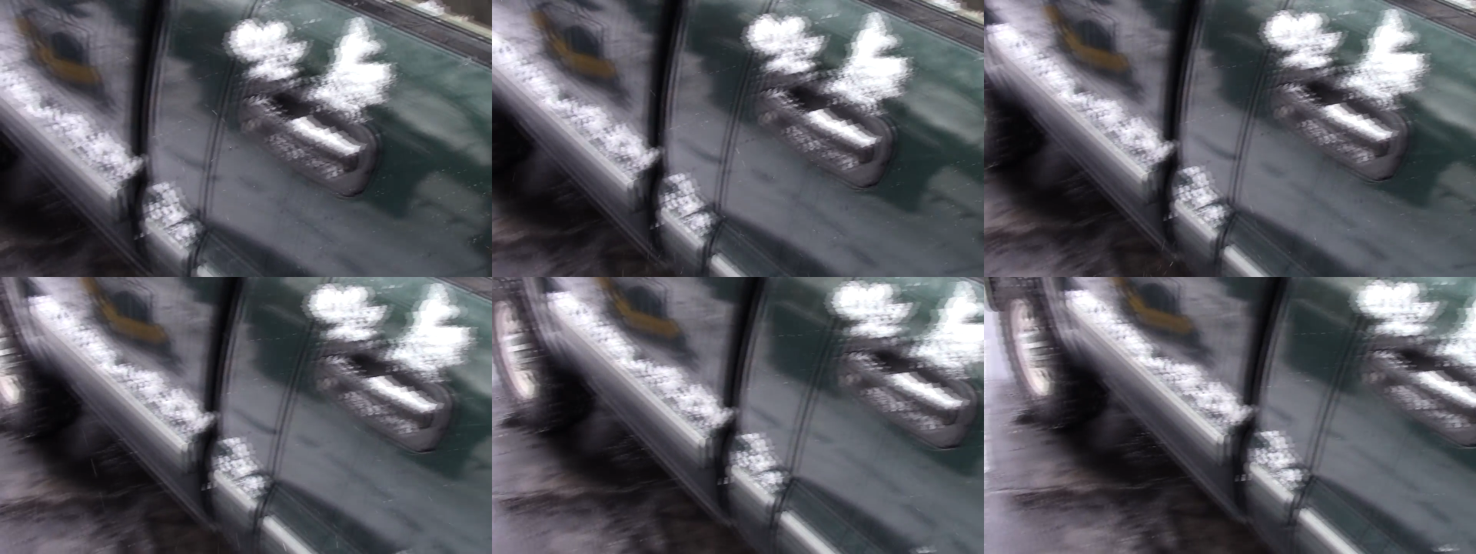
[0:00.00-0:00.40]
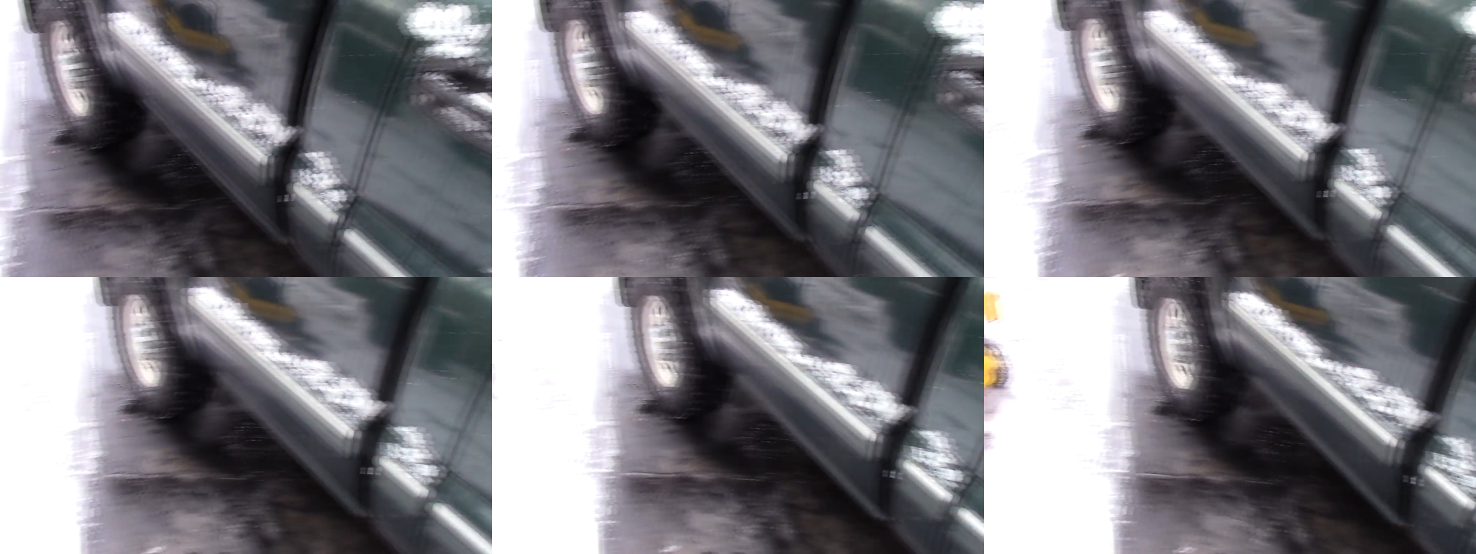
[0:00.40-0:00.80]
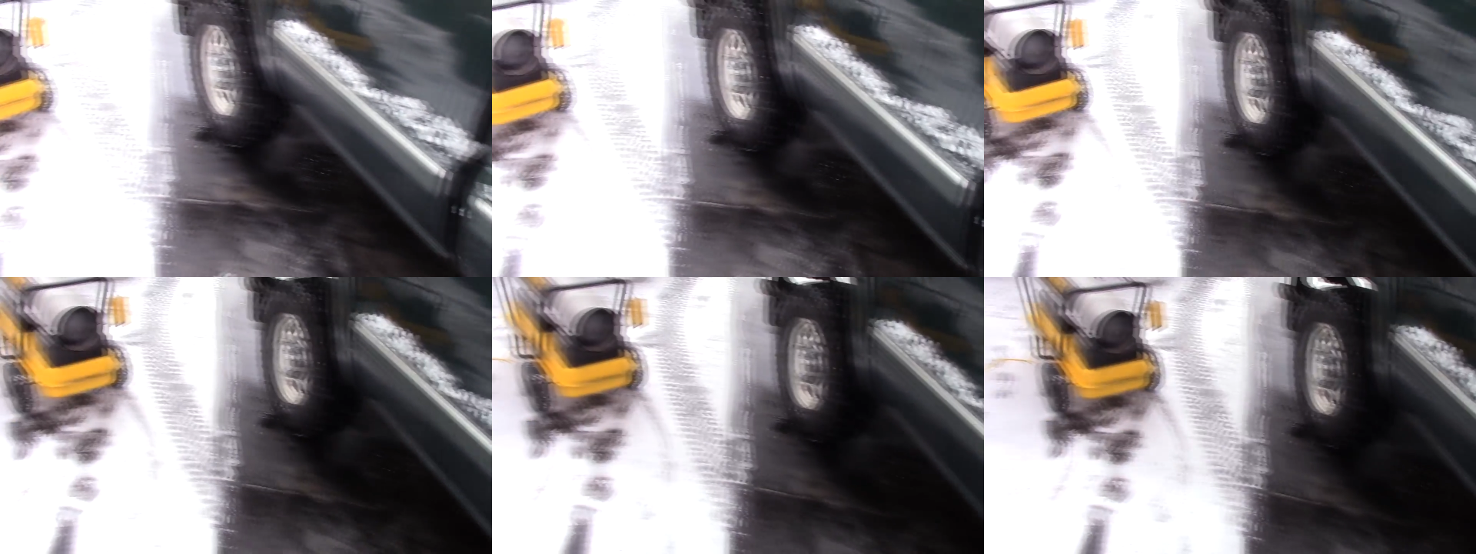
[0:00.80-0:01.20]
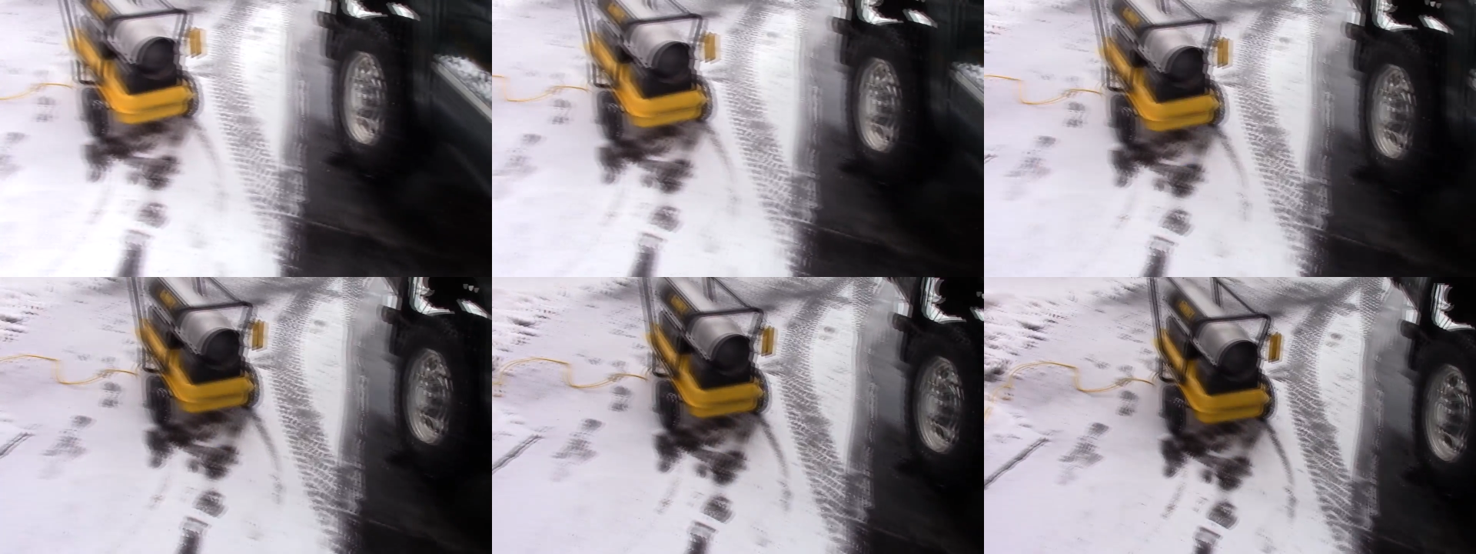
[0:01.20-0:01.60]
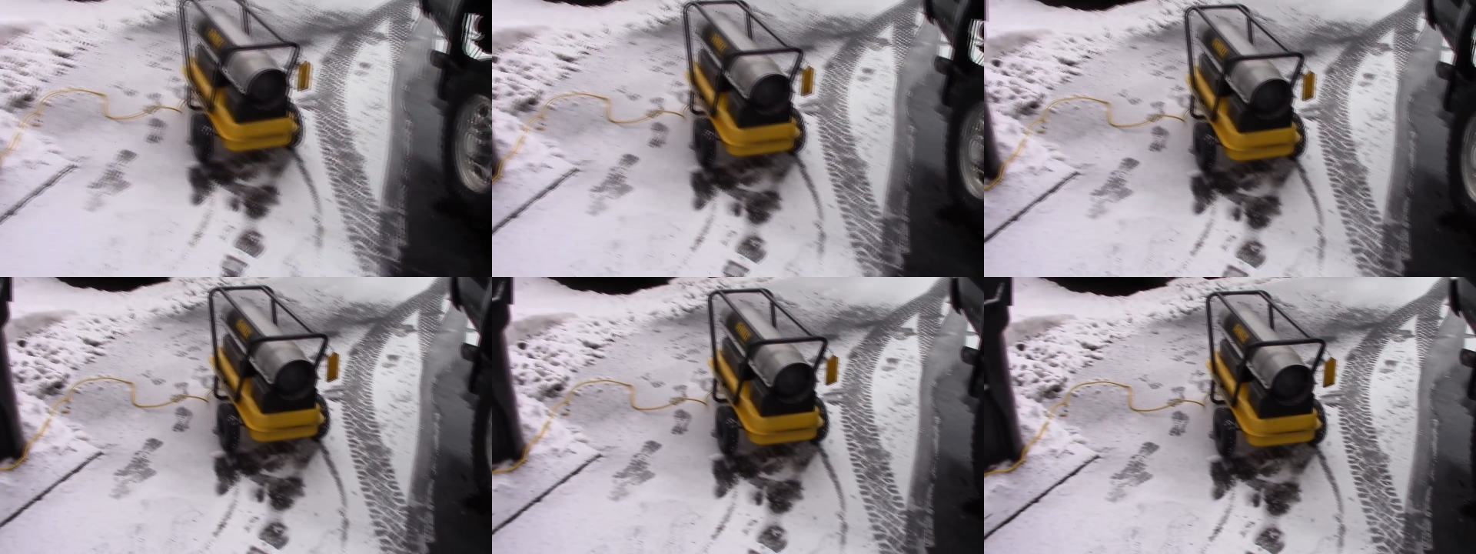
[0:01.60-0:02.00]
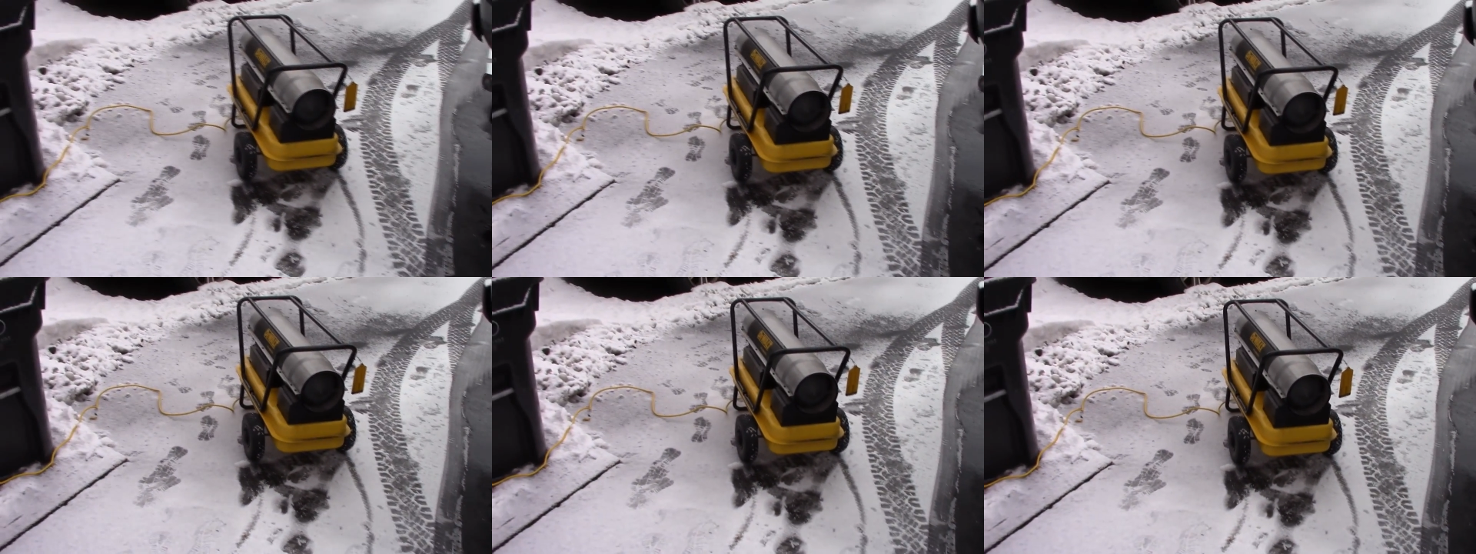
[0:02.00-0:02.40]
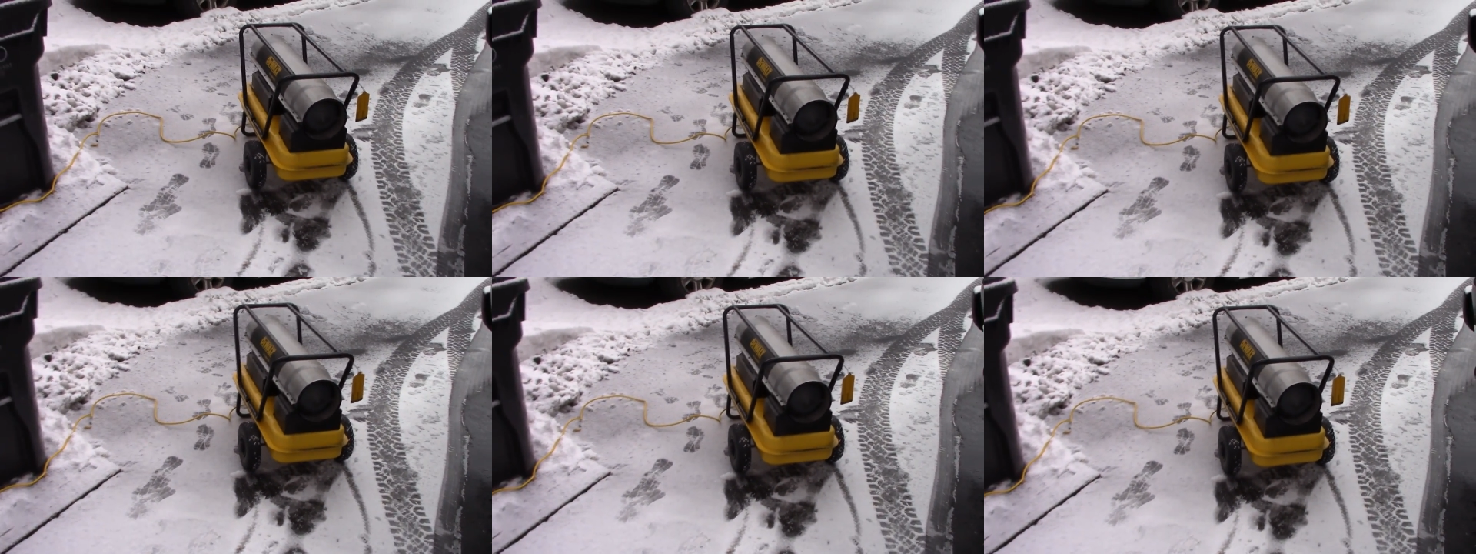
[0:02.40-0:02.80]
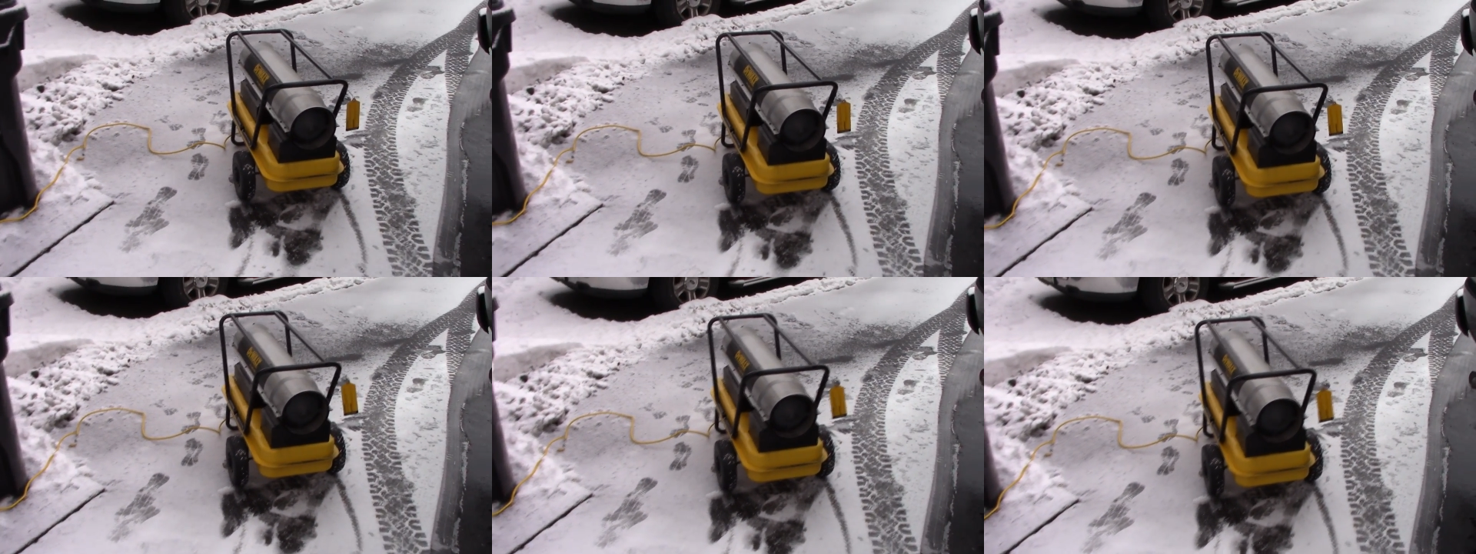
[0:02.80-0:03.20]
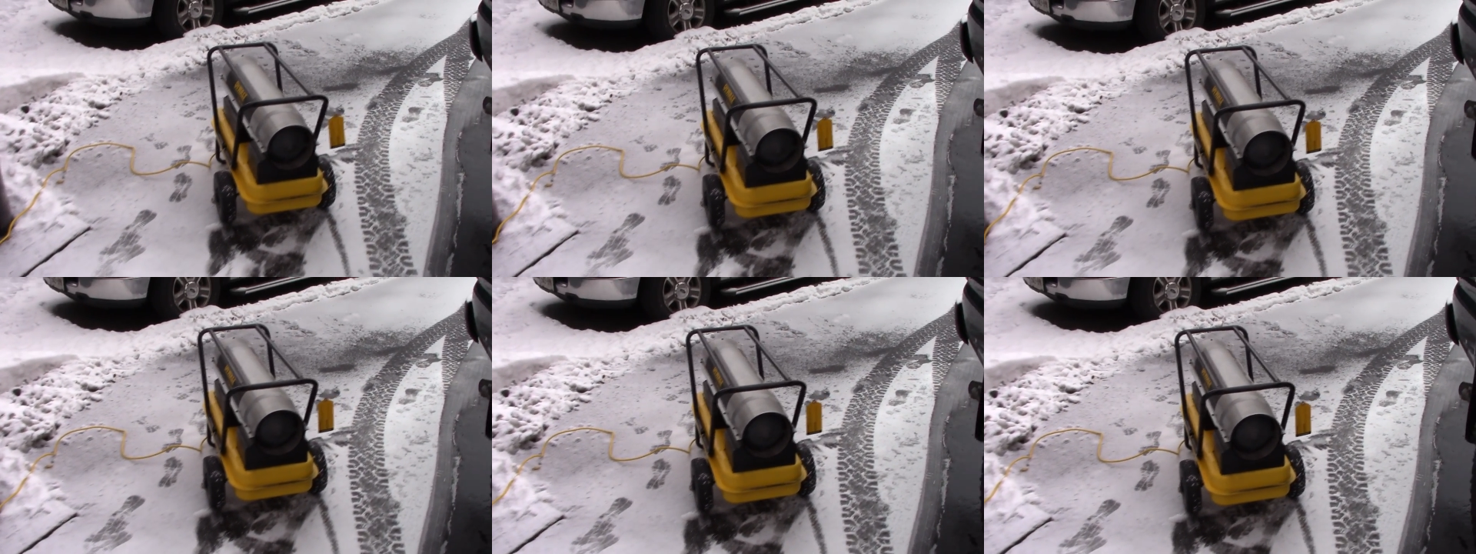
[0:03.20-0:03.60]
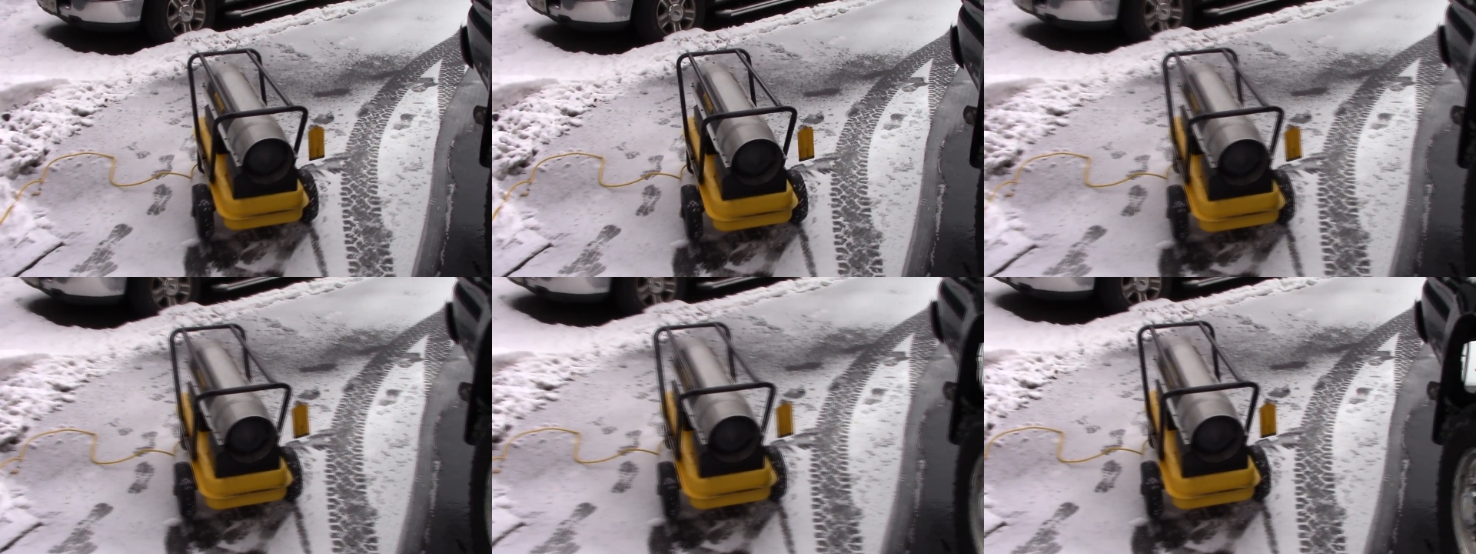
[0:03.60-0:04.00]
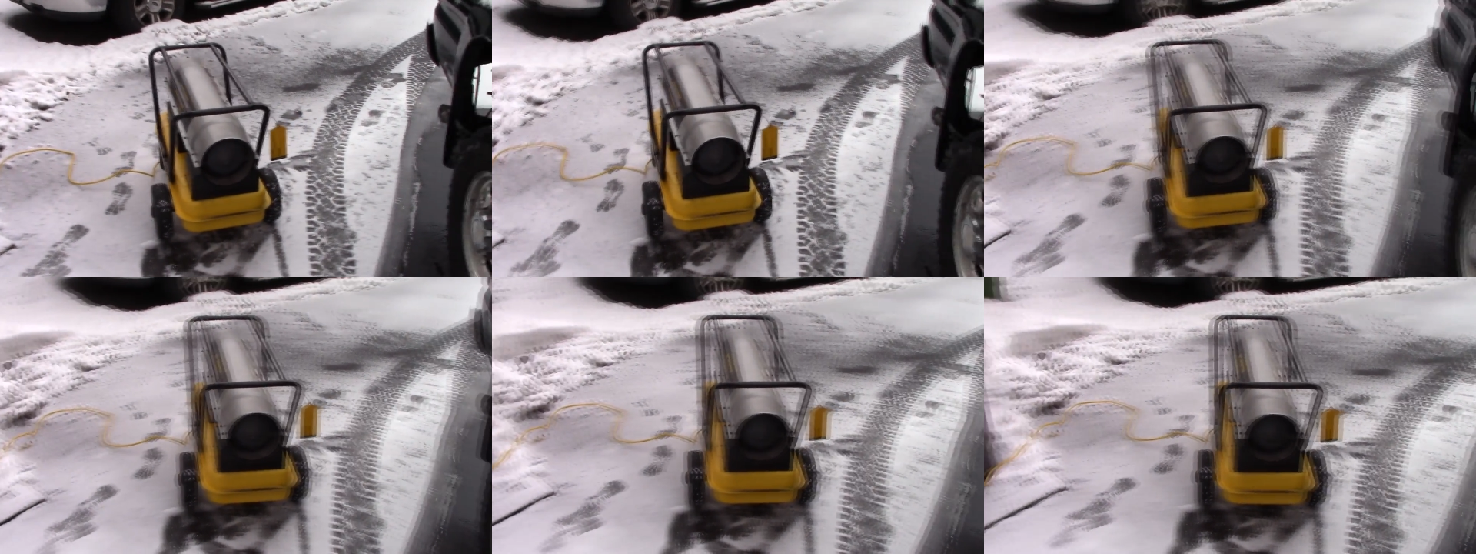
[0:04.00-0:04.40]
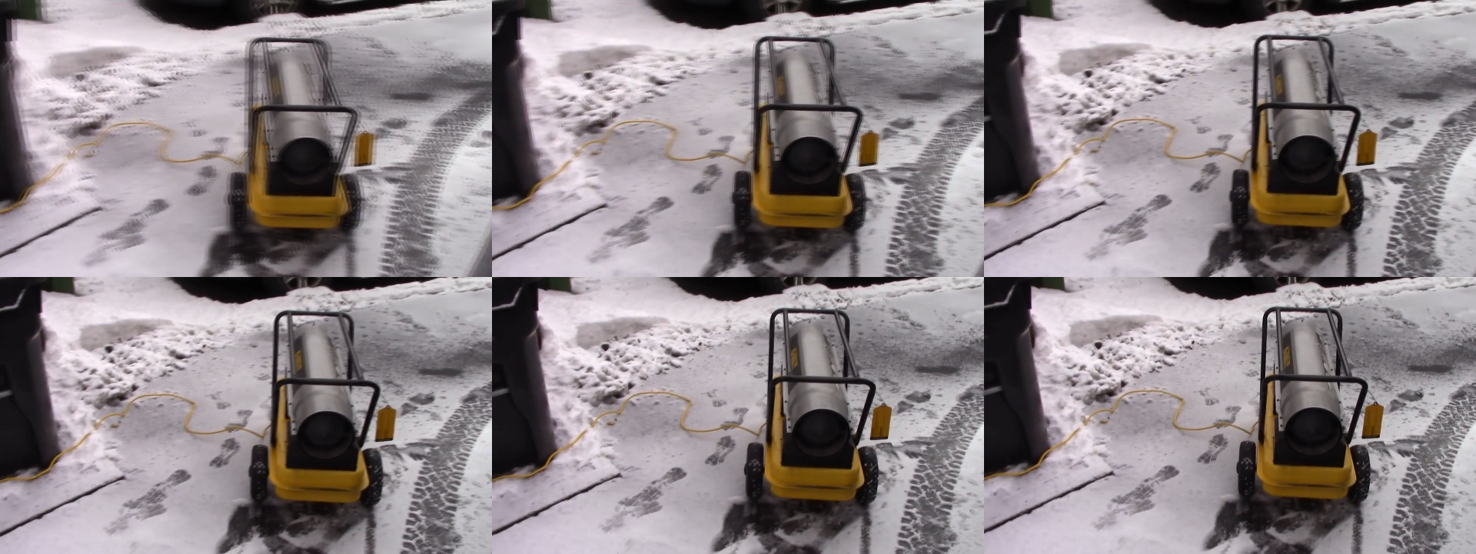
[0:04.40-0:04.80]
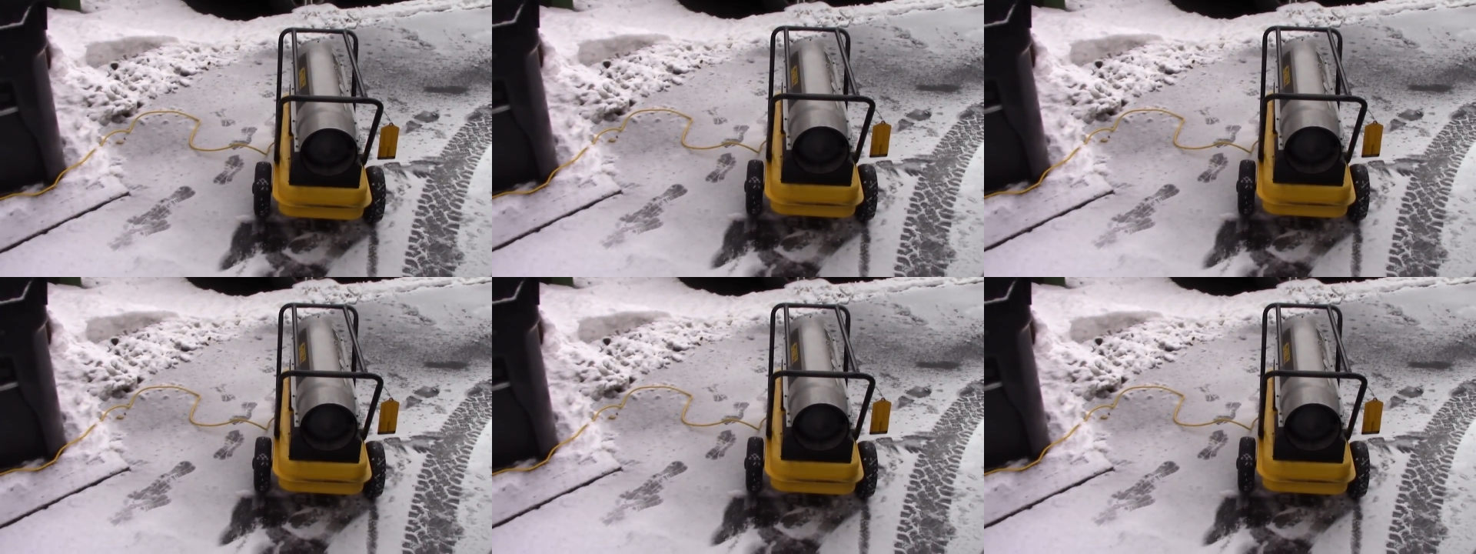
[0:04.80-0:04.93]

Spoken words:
No face is visible, so there are no lips to read.